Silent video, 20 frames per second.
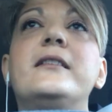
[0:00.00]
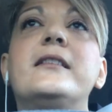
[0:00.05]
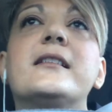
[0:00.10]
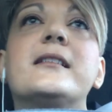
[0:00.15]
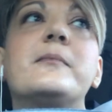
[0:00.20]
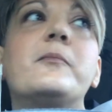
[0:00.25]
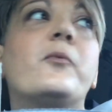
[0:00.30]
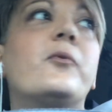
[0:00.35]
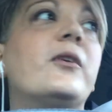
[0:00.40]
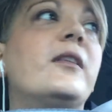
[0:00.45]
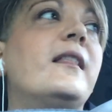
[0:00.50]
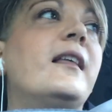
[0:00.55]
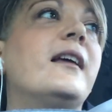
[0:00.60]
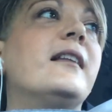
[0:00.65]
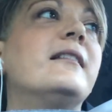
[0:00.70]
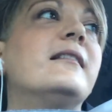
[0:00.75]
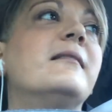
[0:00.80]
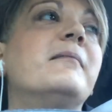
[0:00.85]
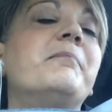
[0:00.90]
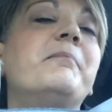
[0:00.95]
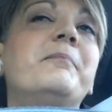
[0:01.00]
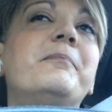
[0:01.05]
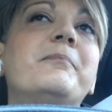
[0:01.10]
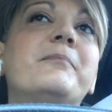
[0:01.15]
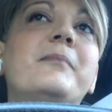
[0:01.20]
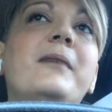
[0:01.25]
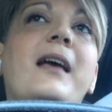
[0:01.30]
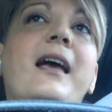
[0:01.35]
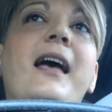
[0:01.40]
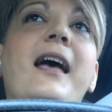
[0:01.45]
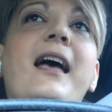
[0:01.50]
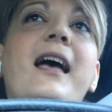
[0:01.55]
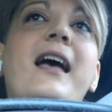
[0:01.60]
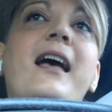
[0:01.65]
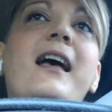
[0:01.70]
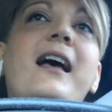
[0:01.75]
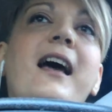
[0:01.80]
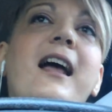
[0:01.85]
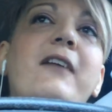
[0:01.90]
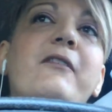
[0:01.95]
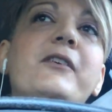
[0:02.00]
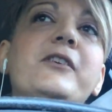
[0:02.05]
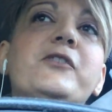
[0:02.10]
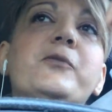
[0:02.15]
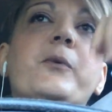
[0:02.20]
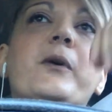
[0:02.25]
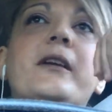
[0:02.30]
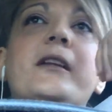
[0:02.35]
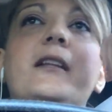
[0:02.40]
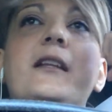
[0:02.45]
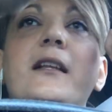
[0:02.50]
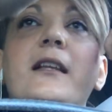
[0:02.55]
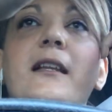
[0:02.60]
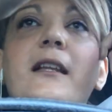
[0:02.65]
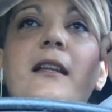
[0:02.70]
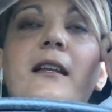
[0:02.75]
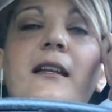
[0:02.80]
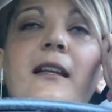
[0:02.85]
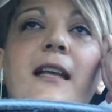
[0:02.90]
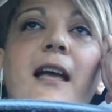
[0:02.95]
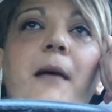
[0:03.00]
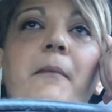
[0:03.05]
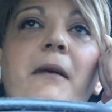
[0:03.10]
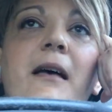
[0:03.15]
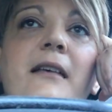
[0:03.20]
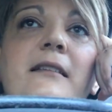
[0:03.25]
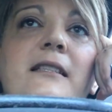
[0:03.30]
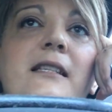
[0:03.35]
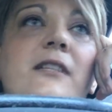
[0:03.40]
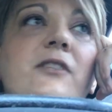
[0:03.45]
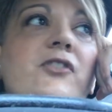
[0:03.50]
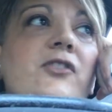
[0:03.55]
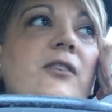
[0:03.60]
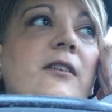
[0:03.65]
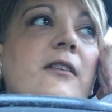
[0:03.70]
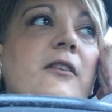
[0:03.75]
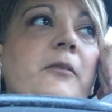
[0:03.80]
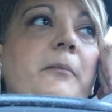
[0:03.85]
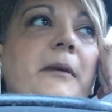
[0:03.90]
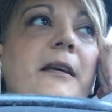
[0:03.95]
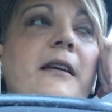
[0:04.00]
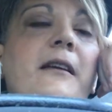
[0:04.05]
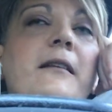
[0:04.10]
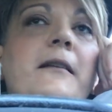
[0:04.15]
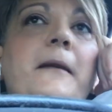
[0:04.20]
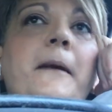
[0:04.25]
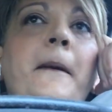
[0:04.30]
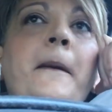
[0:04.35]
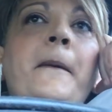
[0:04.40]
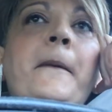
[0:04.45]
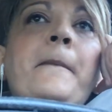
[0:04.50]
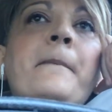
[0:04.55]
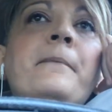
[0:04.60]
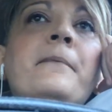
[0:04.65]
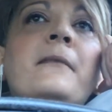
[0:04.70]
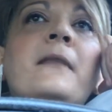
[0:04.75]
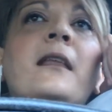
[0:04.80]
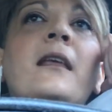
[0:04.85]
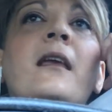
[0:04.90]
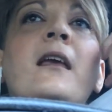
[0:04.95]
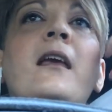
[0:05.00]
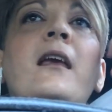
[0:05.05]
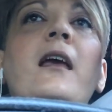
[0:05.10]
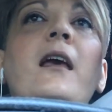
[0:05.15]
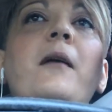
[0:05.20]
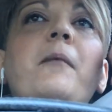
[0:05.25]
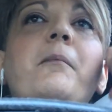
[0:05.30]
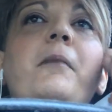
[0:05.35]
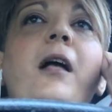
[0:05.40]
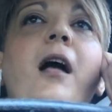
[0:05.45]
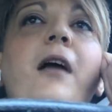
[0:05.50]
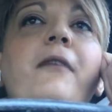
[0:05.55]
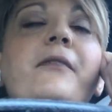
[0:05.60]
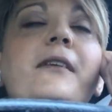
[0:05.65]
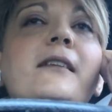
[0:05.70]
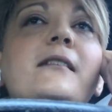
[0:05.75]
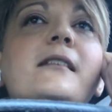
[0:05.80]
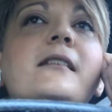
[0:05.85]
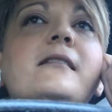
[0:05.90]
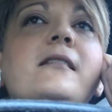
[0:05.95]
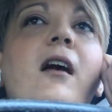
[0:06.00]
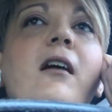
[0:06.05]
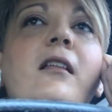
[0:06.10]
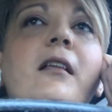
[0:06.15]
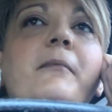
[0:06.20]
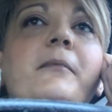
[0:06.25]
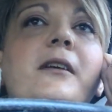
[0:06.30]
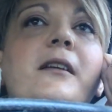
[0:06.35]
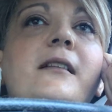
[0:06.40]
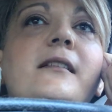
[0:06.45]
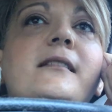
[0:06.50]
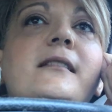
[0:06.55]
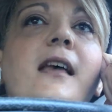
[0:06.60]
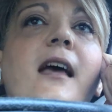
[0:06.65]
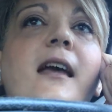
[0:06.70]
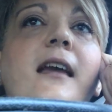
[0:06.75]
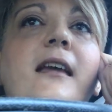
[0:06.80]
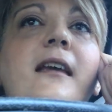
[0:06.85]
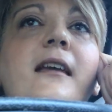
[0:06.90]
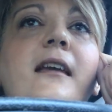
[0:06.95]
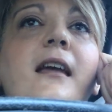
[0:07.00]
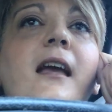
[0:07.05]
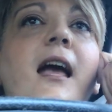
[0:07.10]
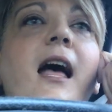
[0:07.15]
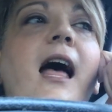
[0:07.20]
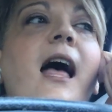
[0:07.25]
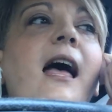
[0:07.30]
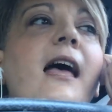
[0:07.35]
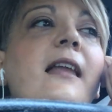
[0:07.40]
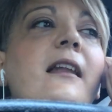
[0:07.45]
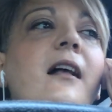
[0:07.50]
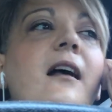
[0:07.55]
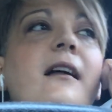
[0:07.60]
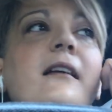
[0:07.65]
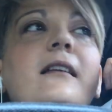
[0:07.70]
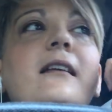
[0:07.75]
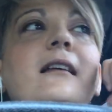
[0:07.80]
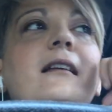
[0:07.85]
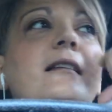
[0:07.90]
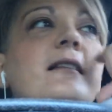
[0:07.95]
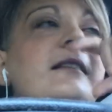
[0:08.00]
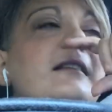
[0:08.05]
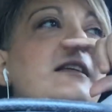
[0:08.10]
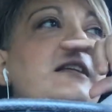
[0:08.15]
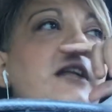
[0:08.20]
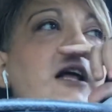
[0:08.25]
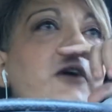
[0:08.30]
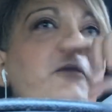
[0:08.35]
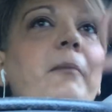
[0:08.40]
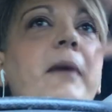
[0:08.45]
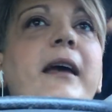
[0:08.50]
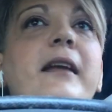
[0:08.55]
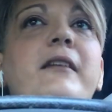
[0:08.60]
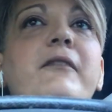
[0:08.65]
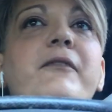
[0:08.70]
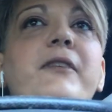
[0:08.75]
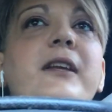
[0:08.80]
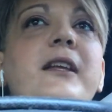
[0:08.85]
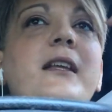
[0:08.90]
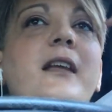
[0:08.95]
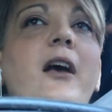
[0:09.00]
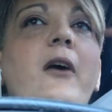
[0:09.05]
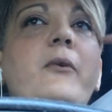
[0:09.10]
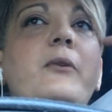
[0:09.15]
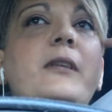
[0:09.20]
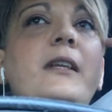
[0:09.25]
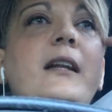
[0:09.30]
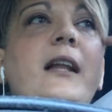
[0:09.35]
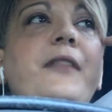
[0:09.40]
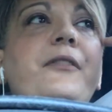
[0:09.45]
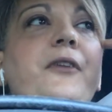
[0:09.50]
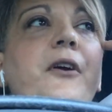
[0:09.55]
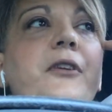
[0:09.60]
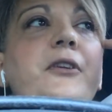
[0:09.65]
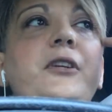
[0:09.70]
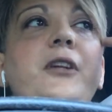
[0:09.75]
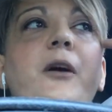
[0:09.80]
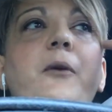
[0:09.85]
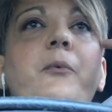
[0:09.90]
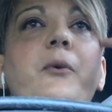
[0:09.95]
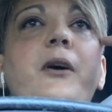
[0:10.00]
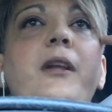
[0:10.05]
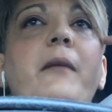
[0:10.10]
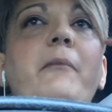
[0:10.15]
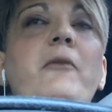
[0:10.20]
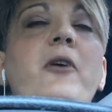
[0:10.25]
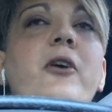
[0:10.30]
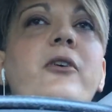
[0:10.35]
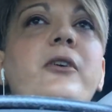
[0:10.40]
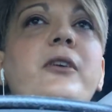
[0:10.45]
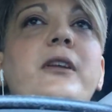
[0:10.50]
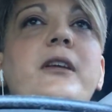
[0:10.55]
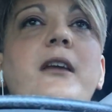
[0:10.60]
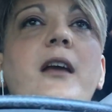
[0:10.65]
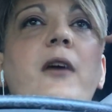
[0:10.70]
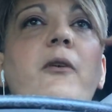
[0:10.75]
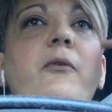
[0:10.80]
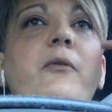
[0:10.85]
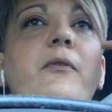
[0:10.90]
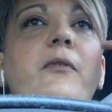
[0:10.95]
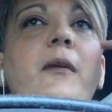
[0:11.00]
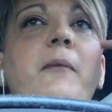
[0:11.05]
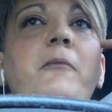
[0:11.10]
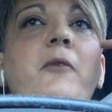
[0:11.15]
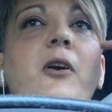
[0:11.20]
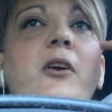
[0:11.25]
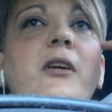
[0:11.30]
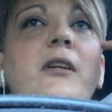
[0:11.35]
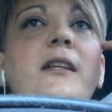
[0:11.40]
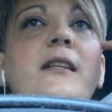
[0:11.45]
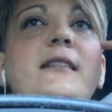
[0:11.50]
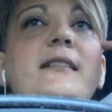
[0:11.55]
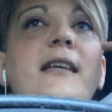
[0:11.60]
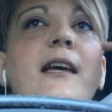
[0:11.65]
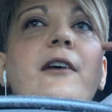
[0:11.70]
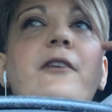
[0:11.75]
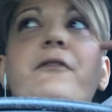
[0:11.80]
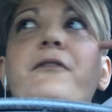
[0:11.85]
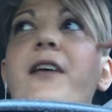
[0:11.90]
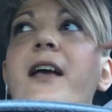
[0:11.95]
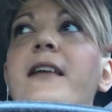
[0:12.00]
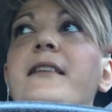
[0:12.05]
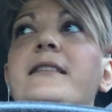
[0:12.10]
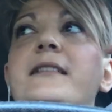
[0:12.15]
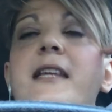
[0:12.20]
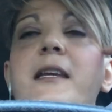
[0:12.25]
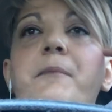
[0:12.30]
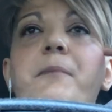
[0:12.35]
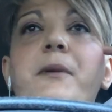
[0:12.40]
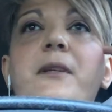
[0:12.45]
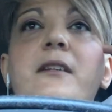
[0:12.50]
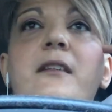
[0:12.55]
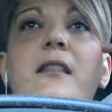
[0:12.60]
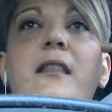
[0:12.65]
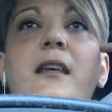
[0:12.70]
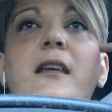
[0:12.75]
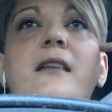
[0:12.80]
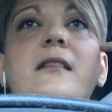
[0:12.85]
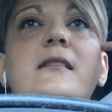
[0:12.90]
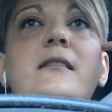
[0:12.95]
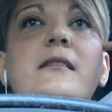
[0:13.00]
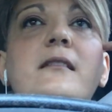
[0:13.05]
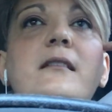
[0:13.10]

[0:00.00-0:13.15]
this morning that I retweeted it. It got my attention a little bit. But this is all I'm going to say. I had, you know, made a video and then I thought, you know what? I'm not going to go, I'm not going to delve that deep into this.